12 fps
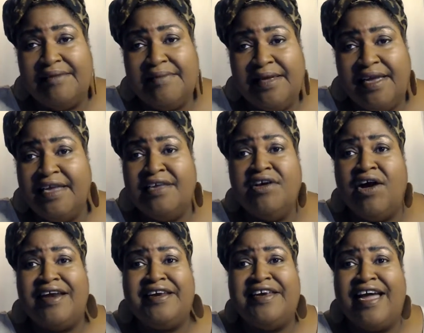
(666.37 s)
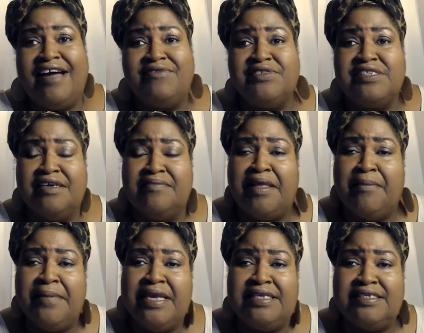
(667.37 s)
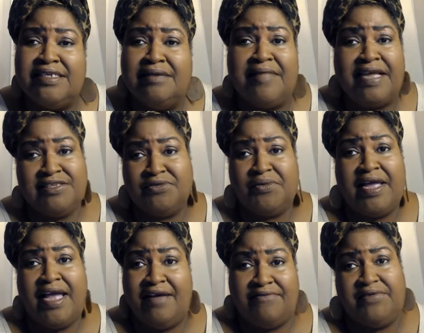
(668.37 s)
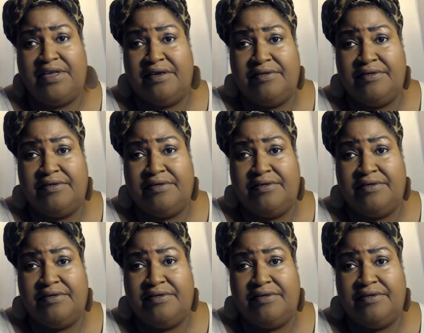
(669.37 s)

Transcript: and you got to die for something that means something. That's the way I feel.